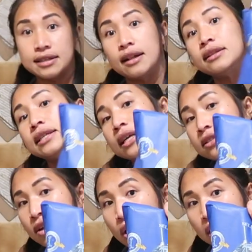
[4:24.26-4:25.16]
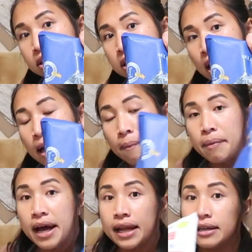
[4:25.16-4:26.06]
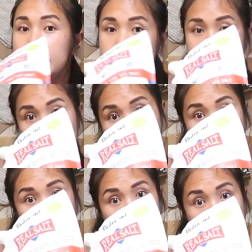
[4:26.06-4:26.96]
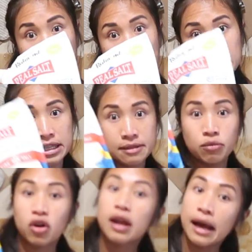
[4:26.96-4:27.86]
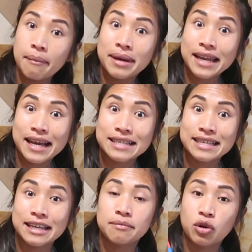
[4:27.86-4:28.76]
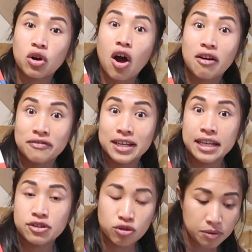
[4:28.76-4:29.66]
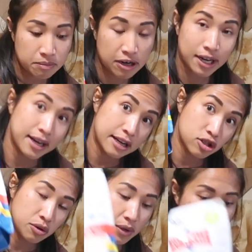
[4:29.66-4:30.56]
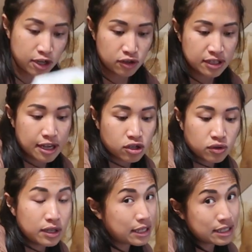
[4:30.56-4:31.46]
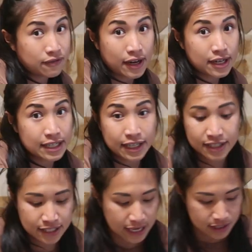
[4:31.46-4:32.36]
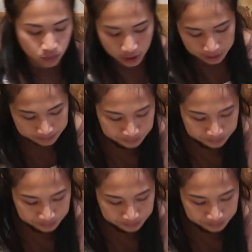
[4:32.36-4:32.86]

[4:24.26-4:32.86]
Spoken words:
Celtic salt, but this Redmond salt is more common. I see it more often in supermarket, and so we can use that too. It is very tasty as well.